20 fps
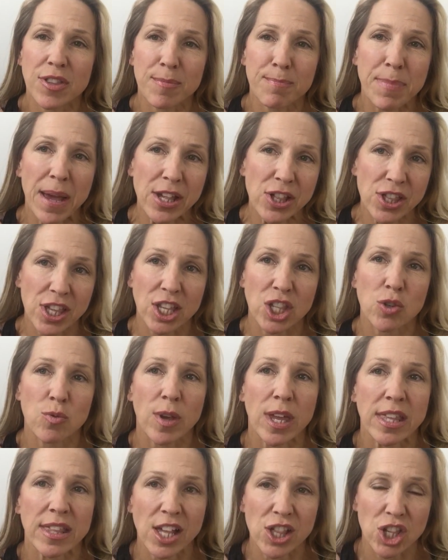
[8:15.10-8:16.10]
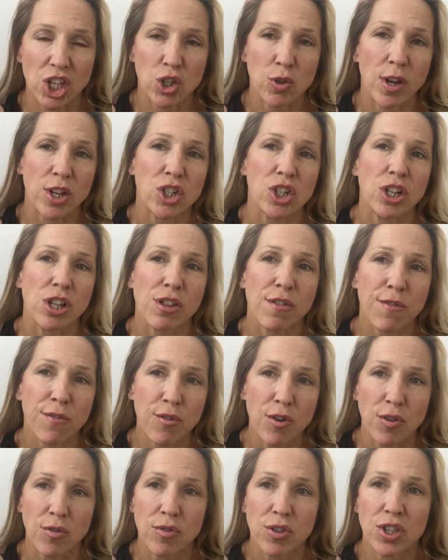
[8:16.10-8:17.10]
the best thing to eat in that situation is
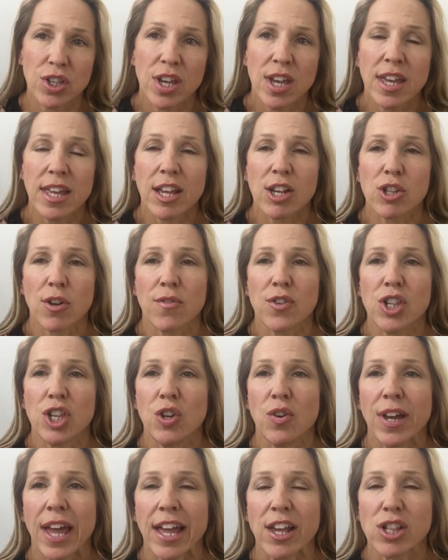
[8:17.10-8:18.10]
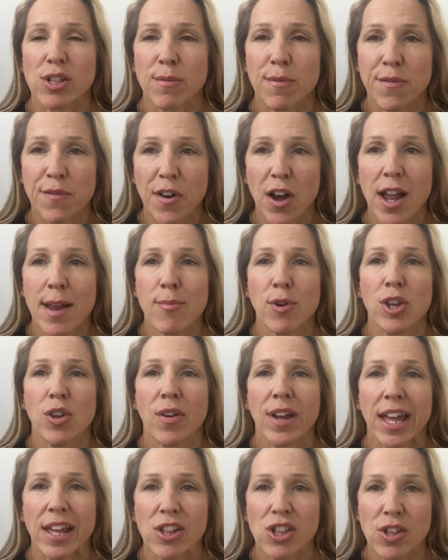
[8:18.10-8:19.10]
fruit, because obviously you're getting some fiber and
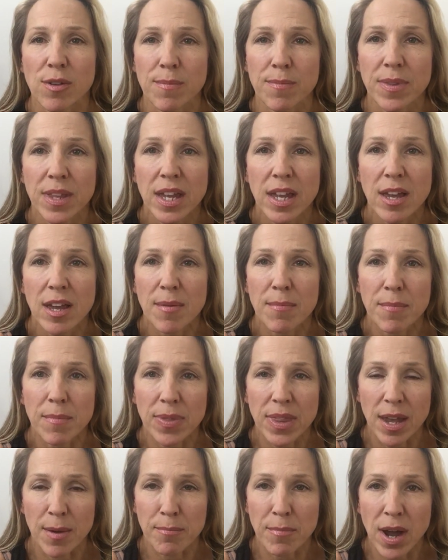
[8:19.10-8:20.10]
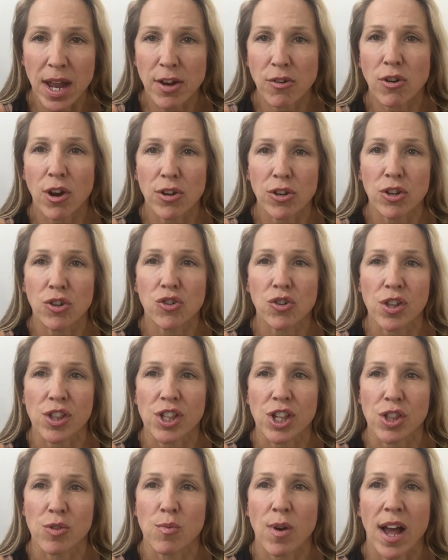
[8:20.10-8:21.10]
you're getting some
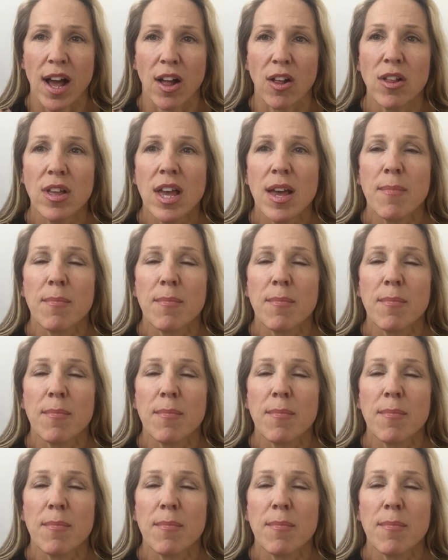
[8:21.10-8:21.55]
micronutrients as well,